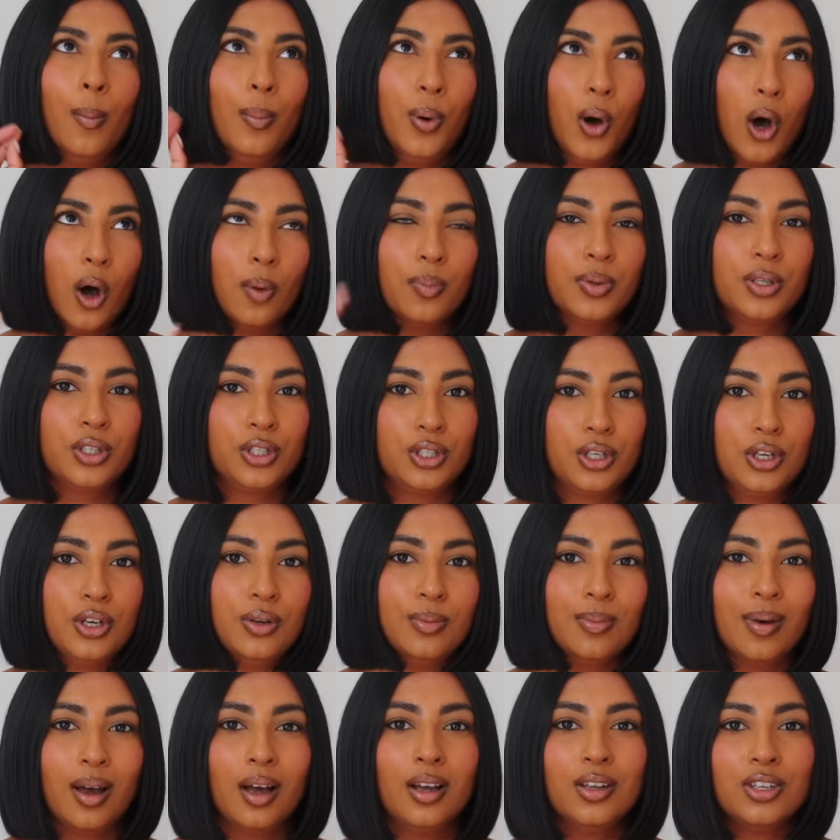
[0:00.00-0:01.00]
pops
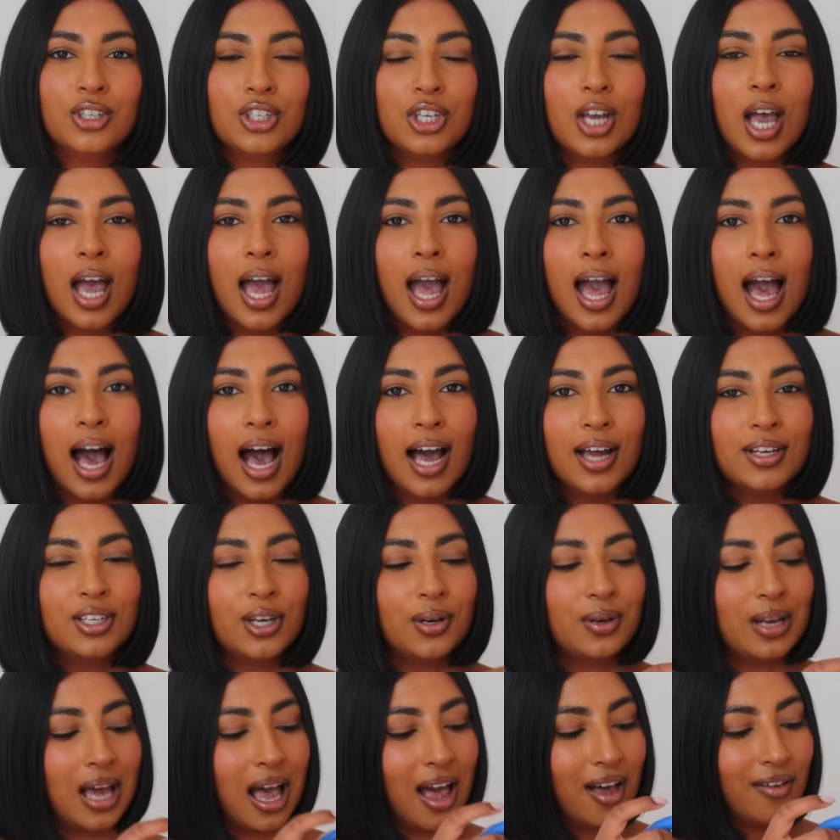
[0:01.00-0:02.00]
too much I
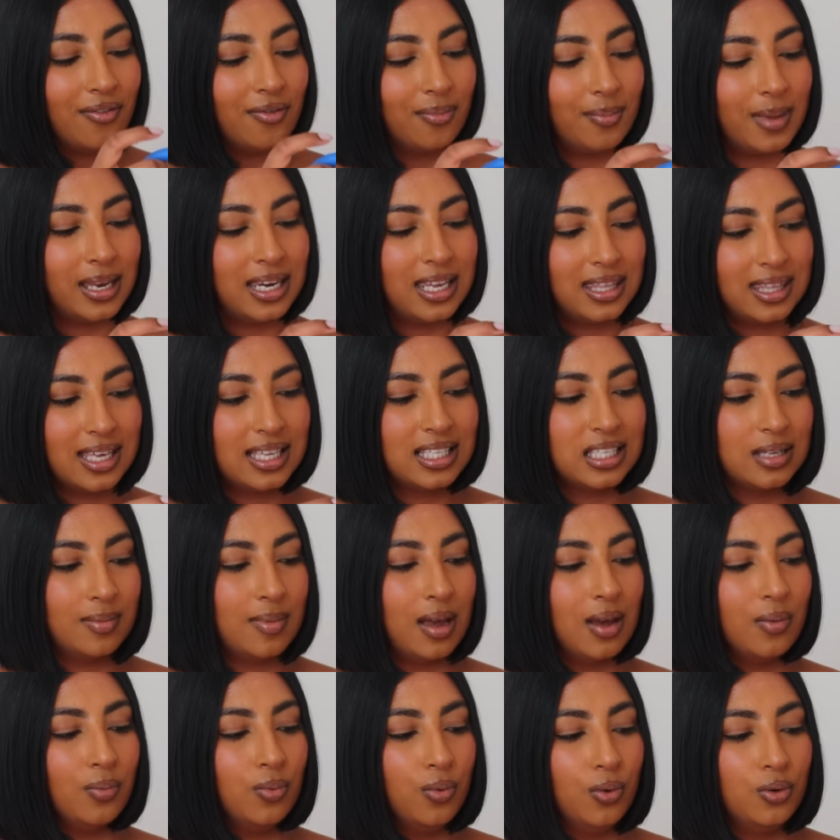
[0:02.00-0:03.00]
don't have many things in
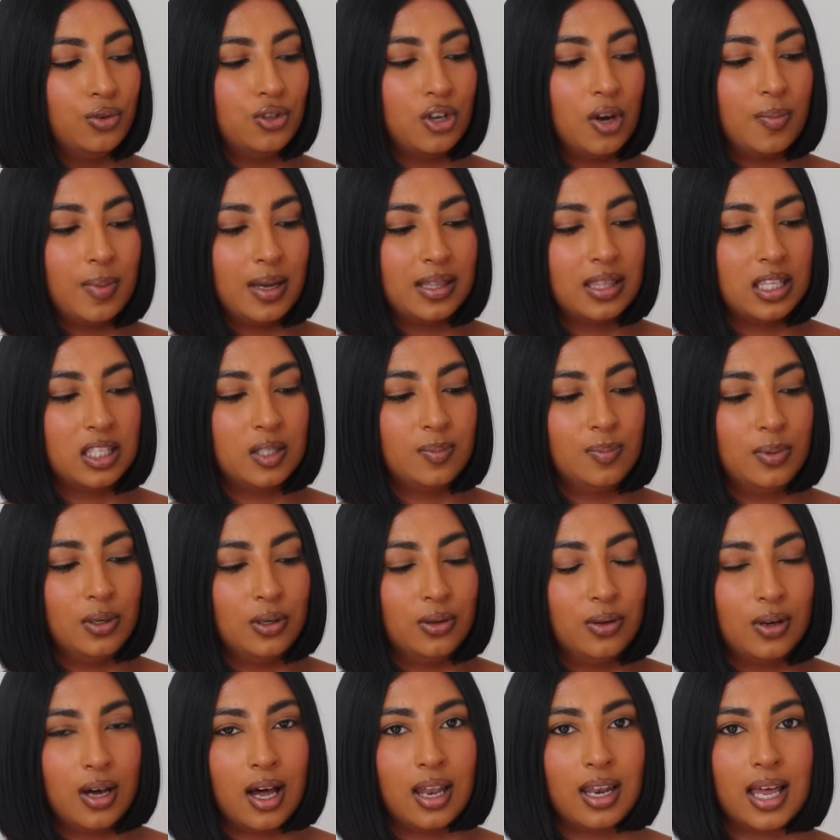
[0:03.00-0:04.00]
my wardrobe in this
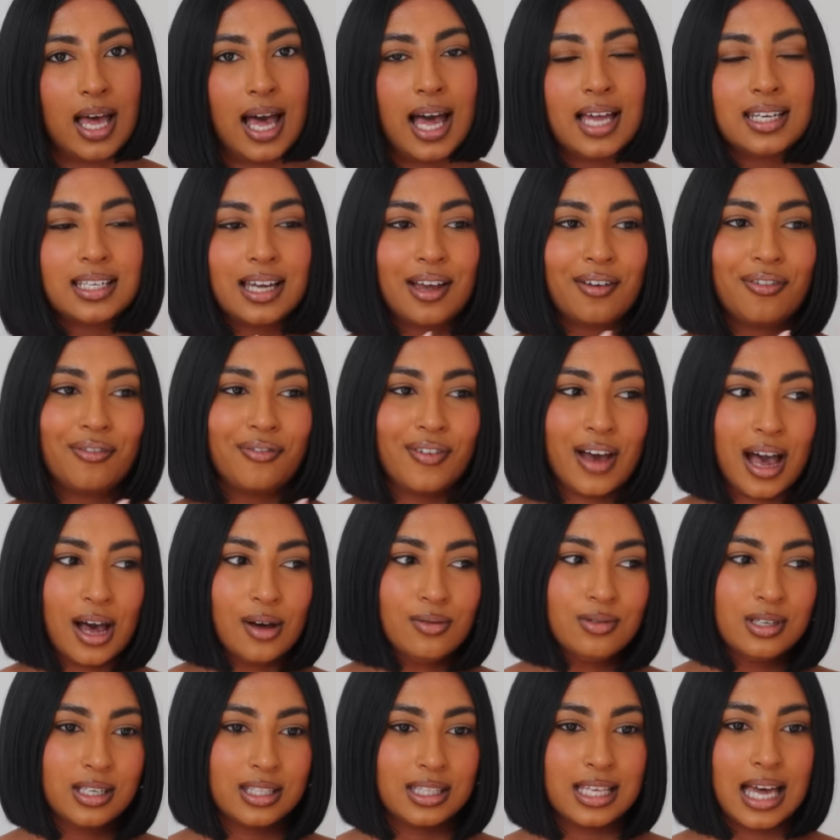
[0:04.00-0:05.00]
blue colour and I
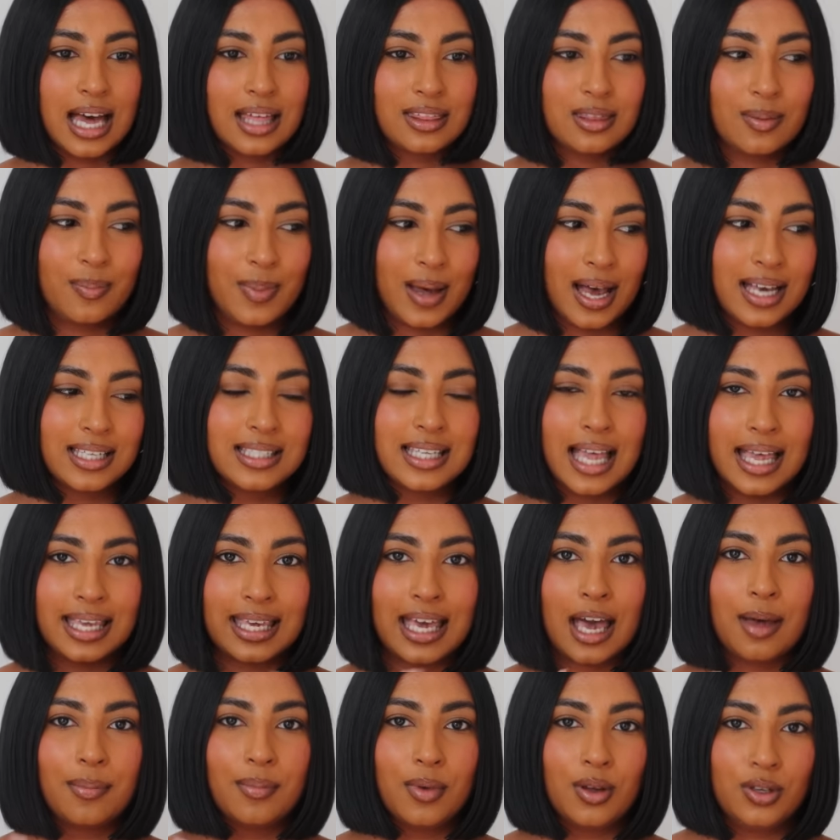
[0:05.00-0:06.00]
found that the bags that I
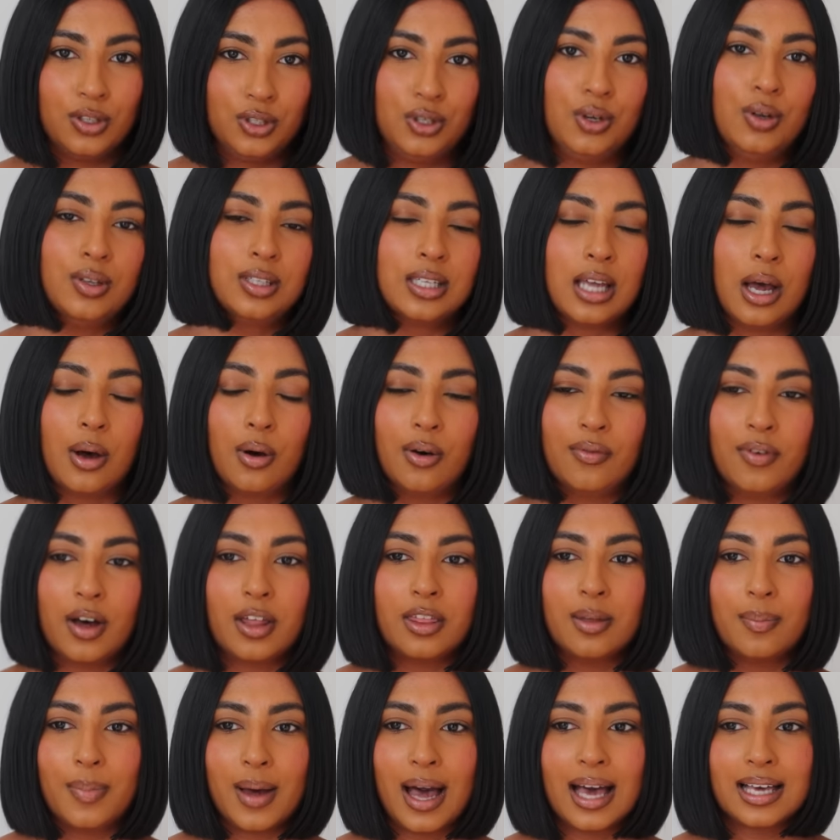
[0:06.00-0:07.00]
get most use out of
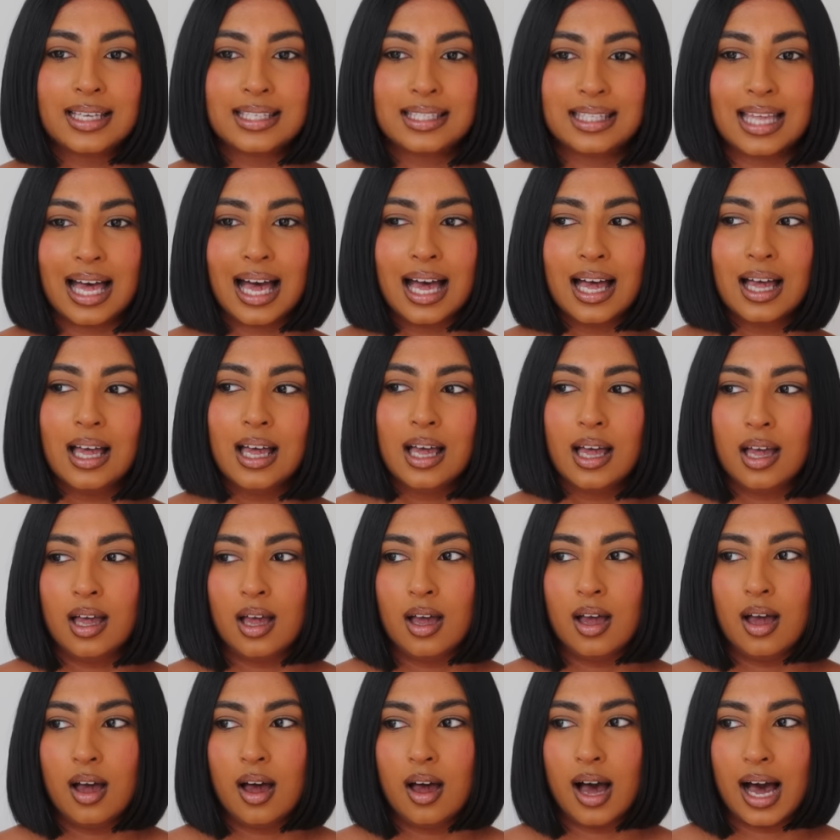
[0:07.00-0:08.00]
are the bags that
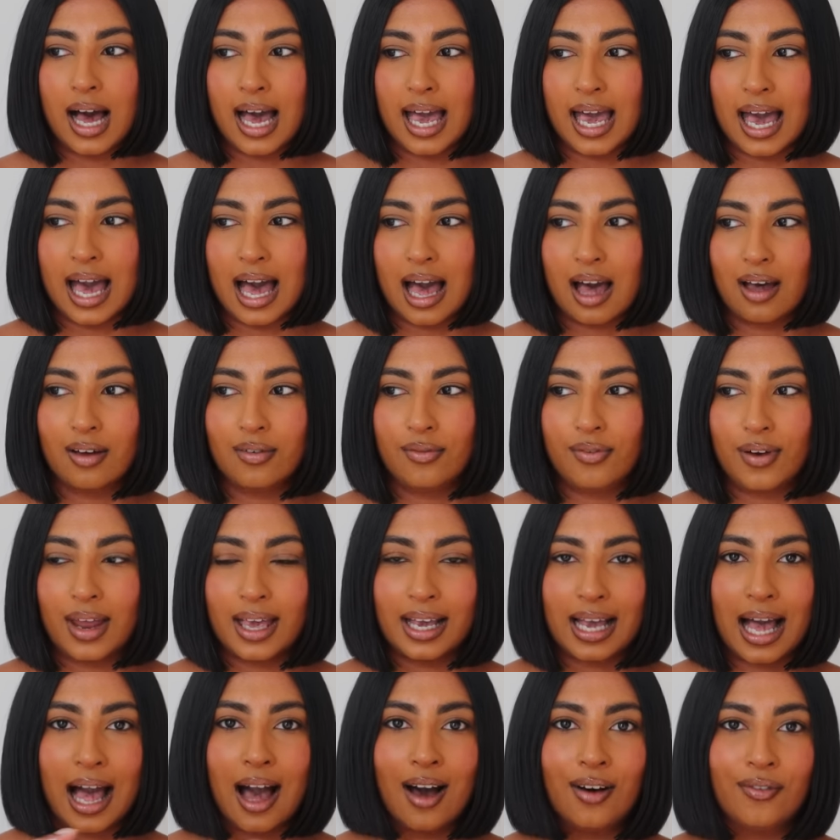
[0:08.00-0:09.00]
I have
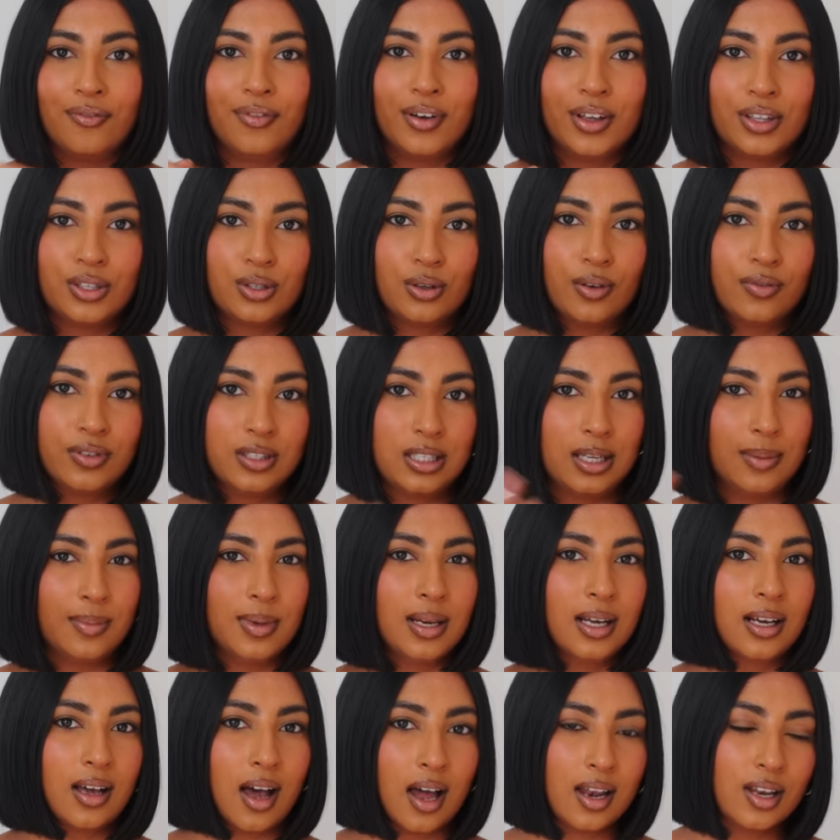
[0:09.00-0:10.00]
like outfits of
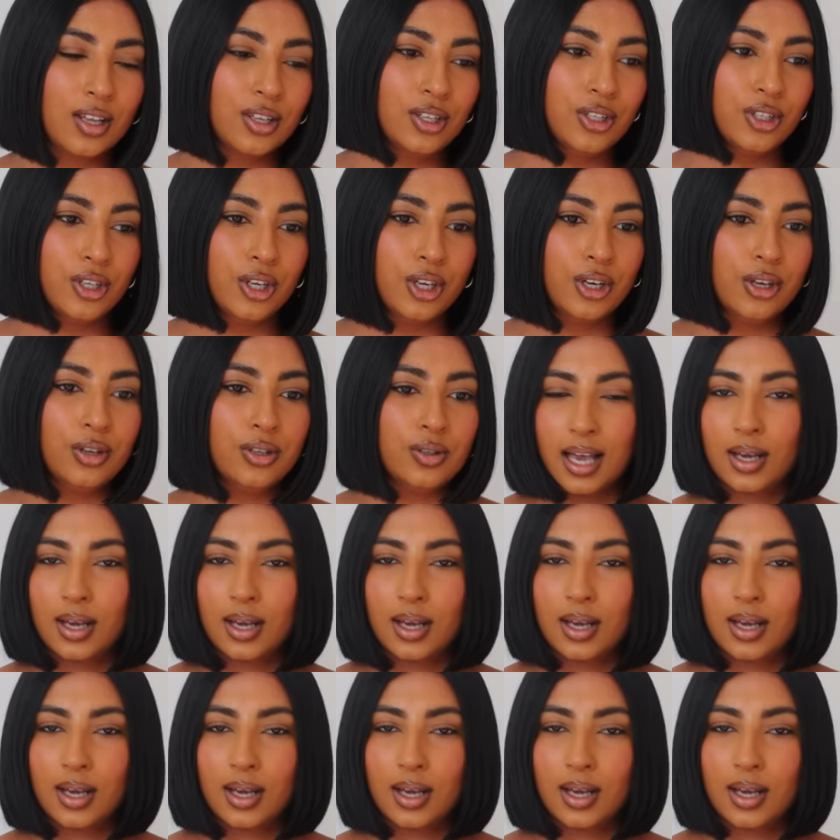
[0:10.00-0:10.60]
similar colours to.